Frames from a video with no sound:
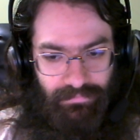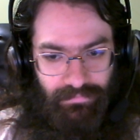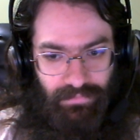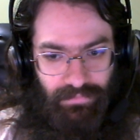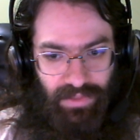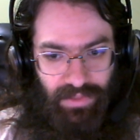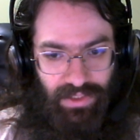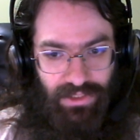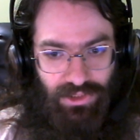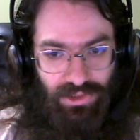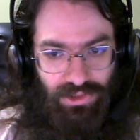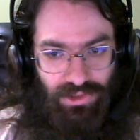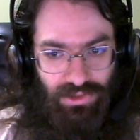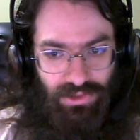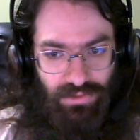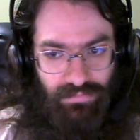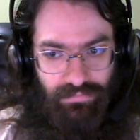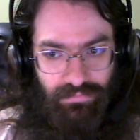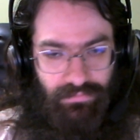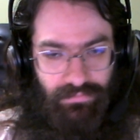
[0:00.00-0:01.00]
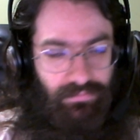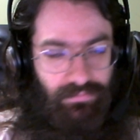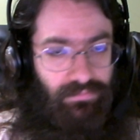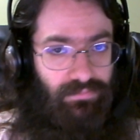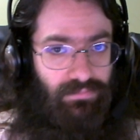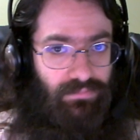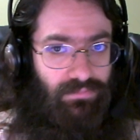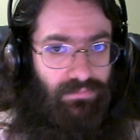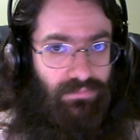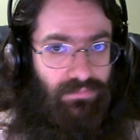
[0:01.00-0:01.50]
each
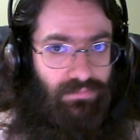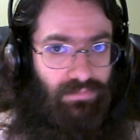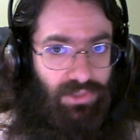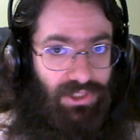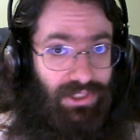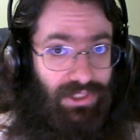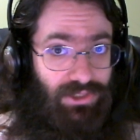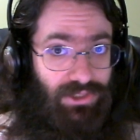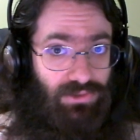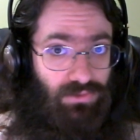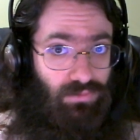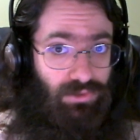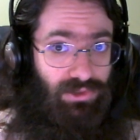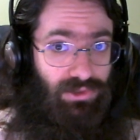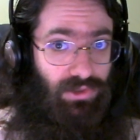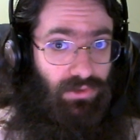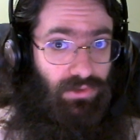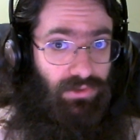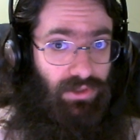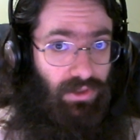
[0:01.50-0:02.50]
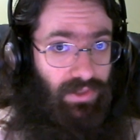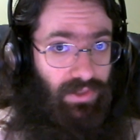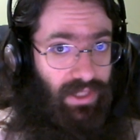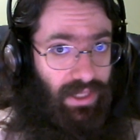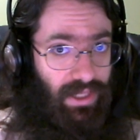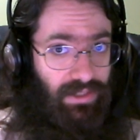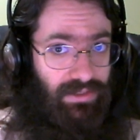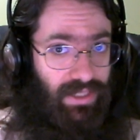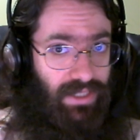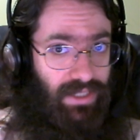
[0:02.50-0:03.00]
potential result on the
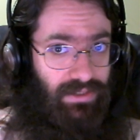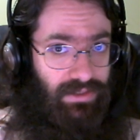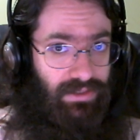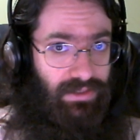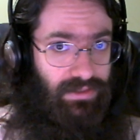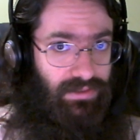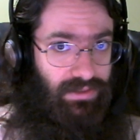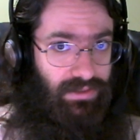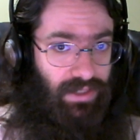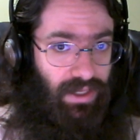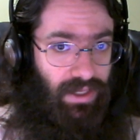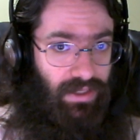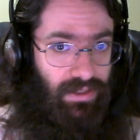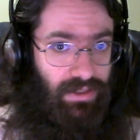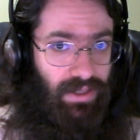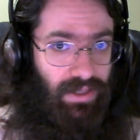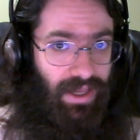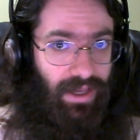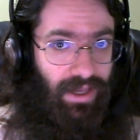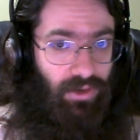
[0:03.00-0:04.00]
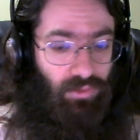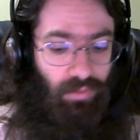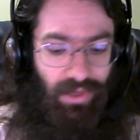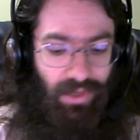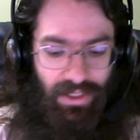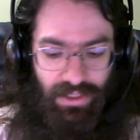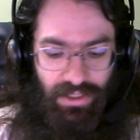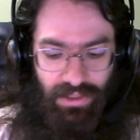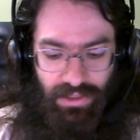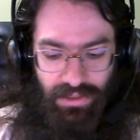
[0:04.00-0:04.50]
x-axis and how
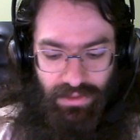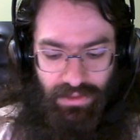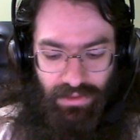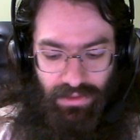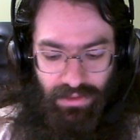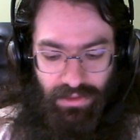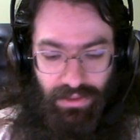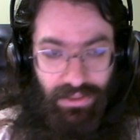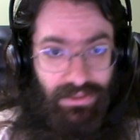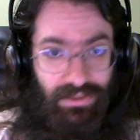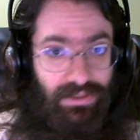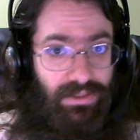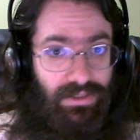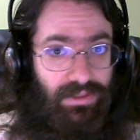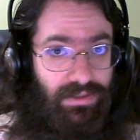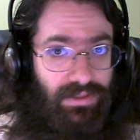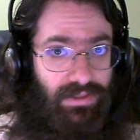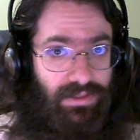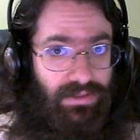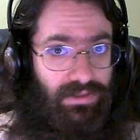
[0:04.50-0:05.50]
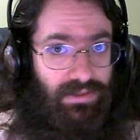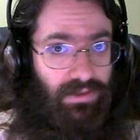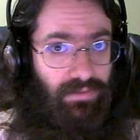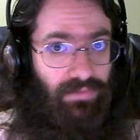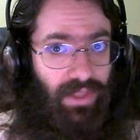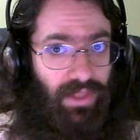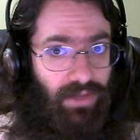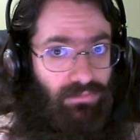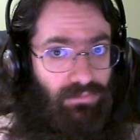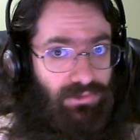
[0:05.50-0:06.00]
many instances of
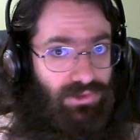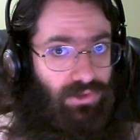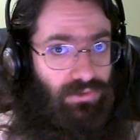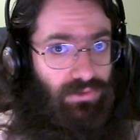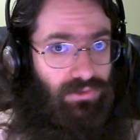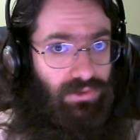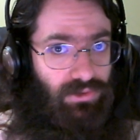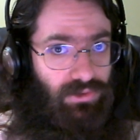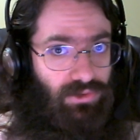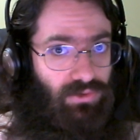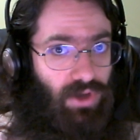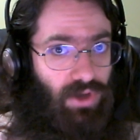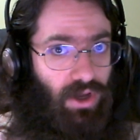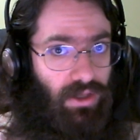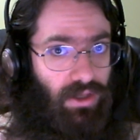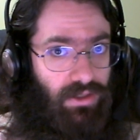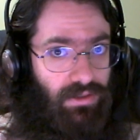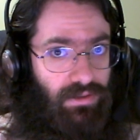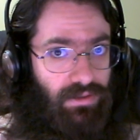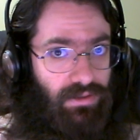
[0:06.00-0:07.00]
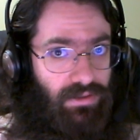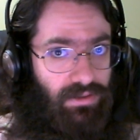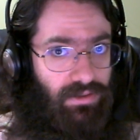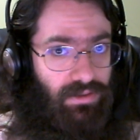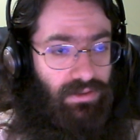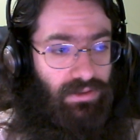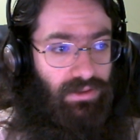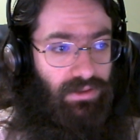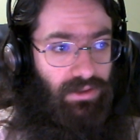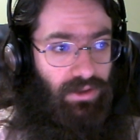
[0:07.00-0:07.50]
that result you got
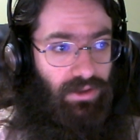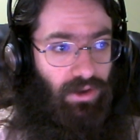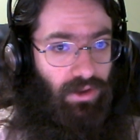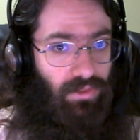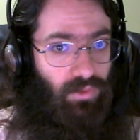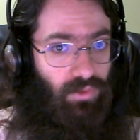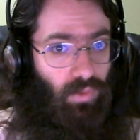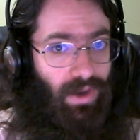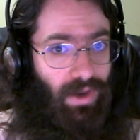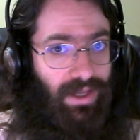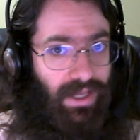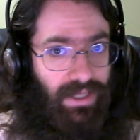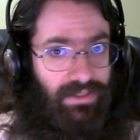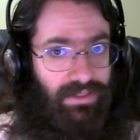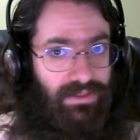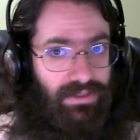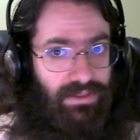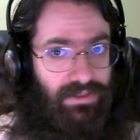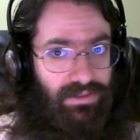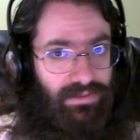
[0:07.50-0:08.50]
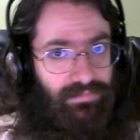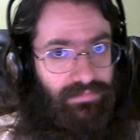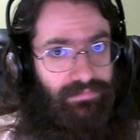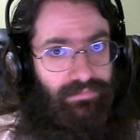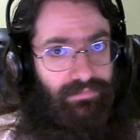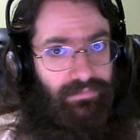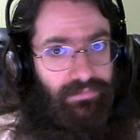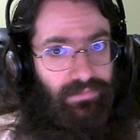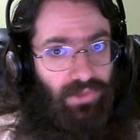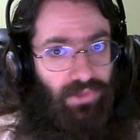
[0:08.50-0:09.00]
on the y-axis,
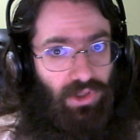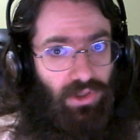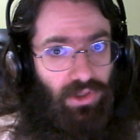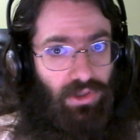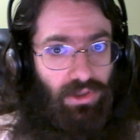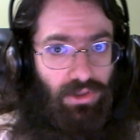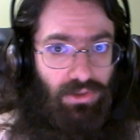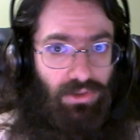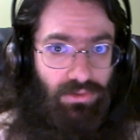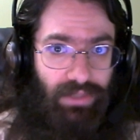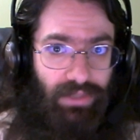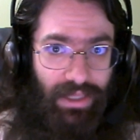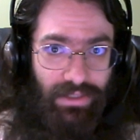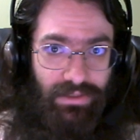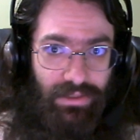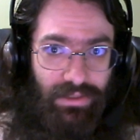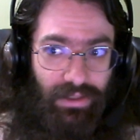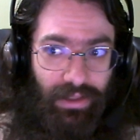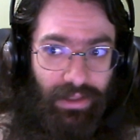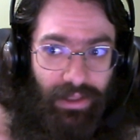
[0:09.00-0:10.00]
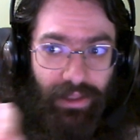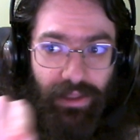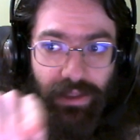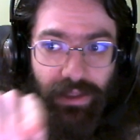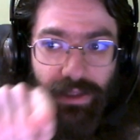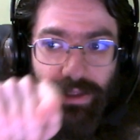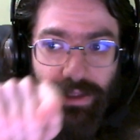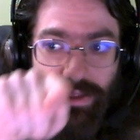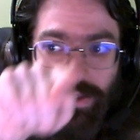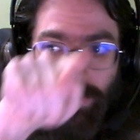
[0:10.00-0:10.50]
you get
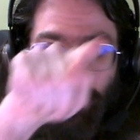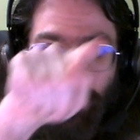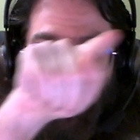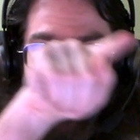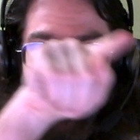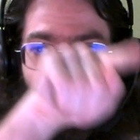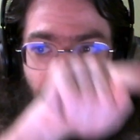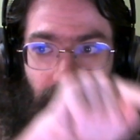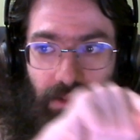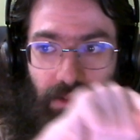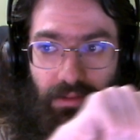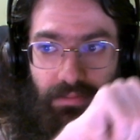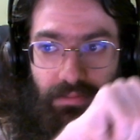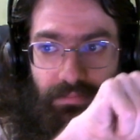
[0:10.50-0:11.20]
a bell